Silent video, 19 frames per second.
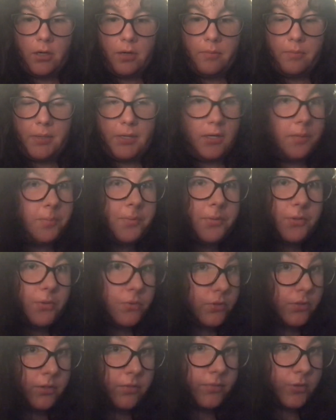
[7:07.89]
meet up with
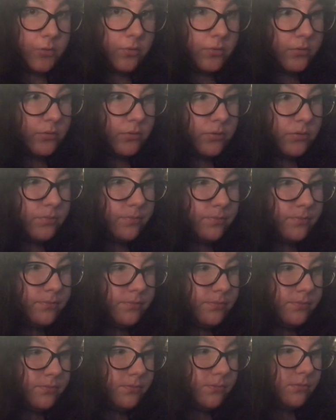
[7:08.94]
those individuals,
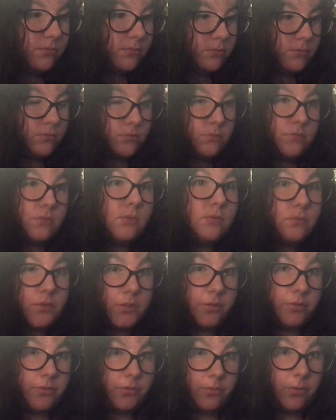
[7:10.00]

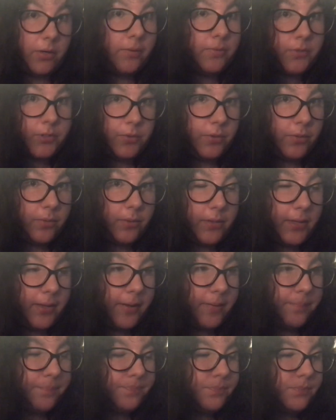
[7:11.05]
go do what I was doing with
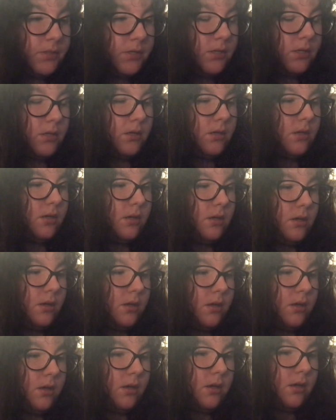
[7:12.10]
them.
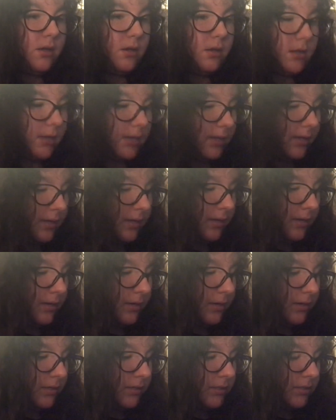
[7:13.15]

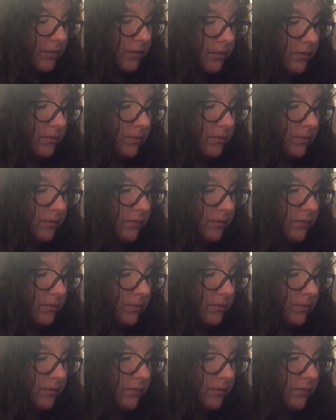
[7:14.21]
And